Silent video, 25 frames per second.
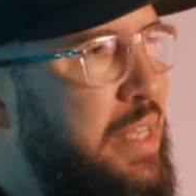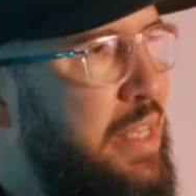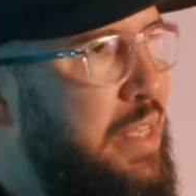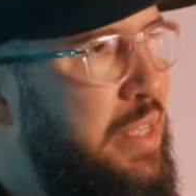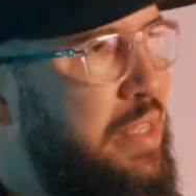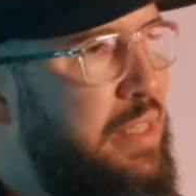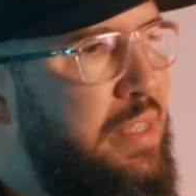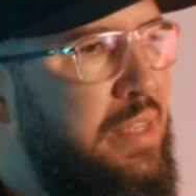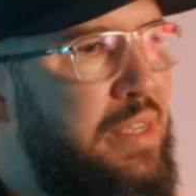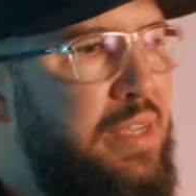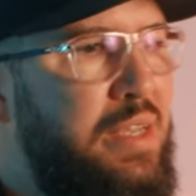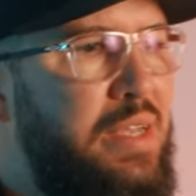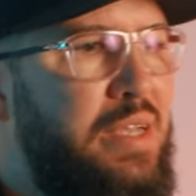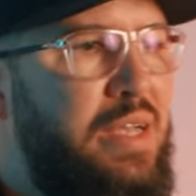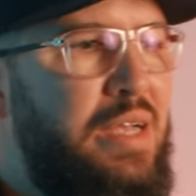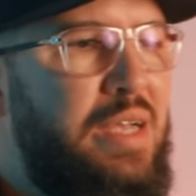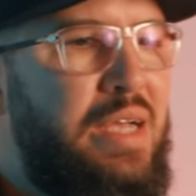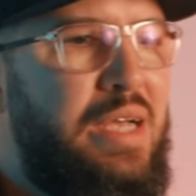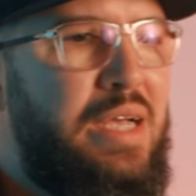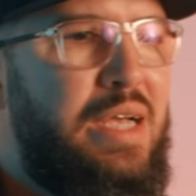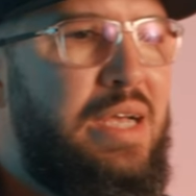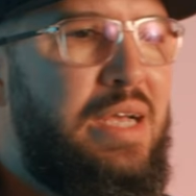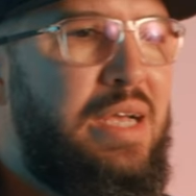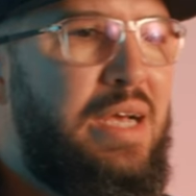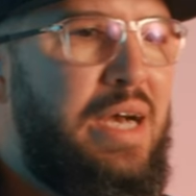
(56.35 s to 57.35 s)
And
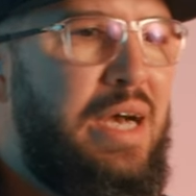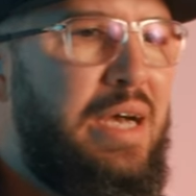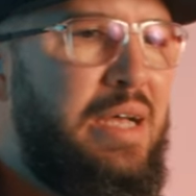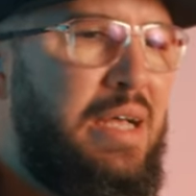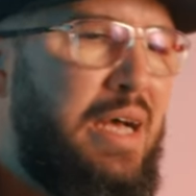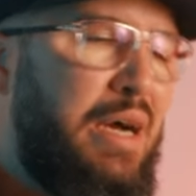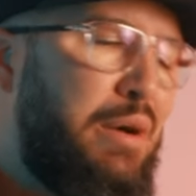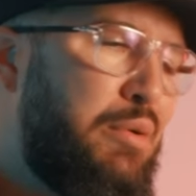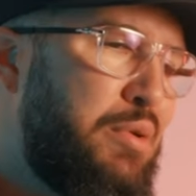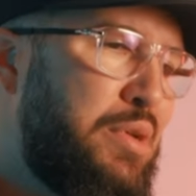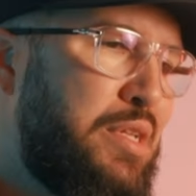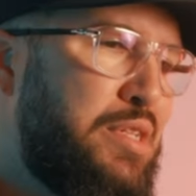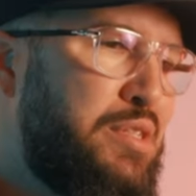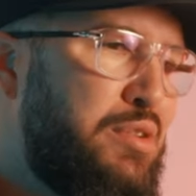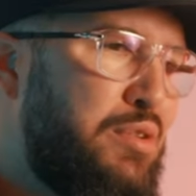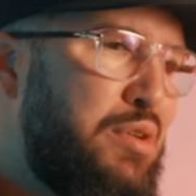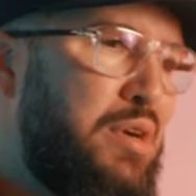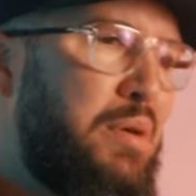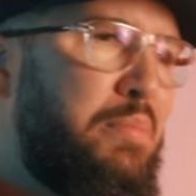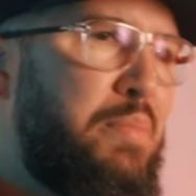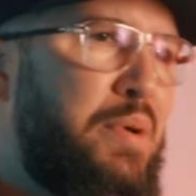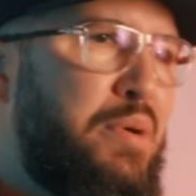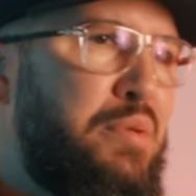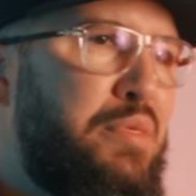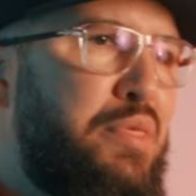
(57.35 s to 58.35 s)
I, I want to
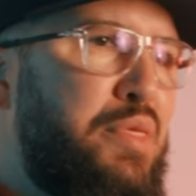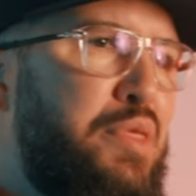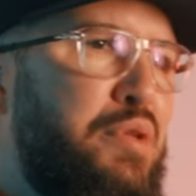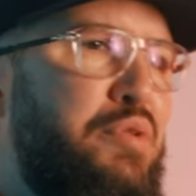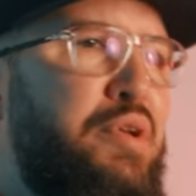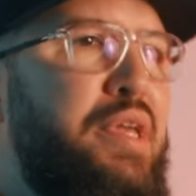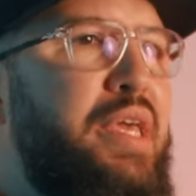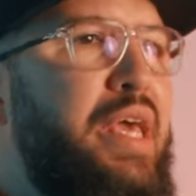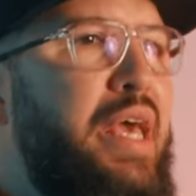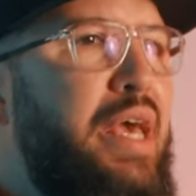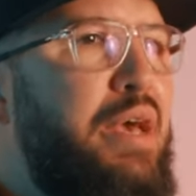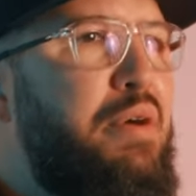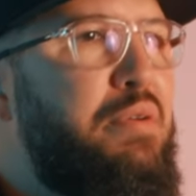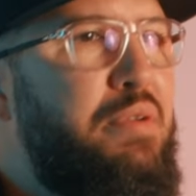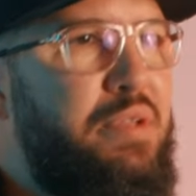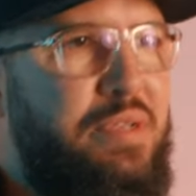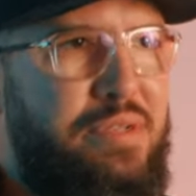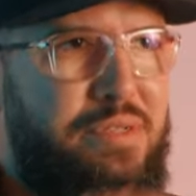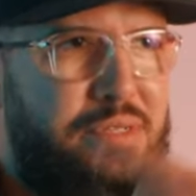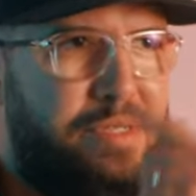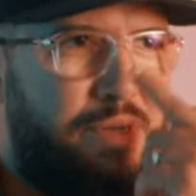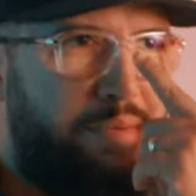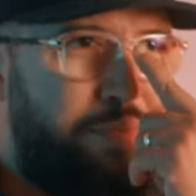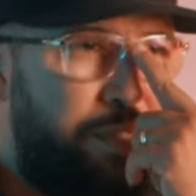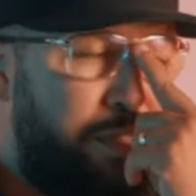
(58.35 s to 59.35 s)
talk about three
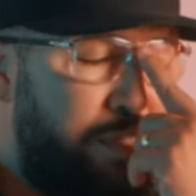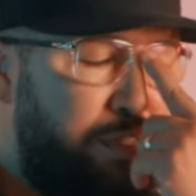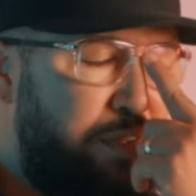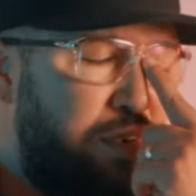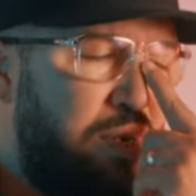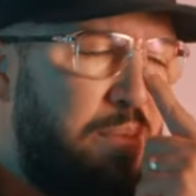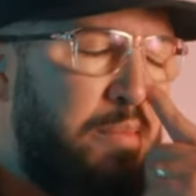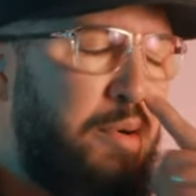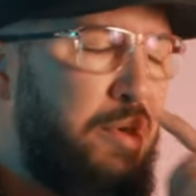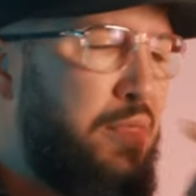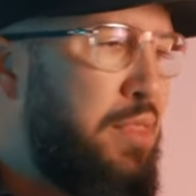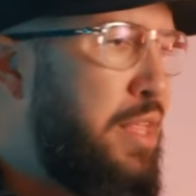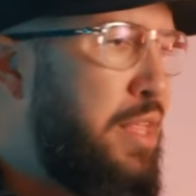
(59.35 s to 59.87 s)
areas. I want to talk about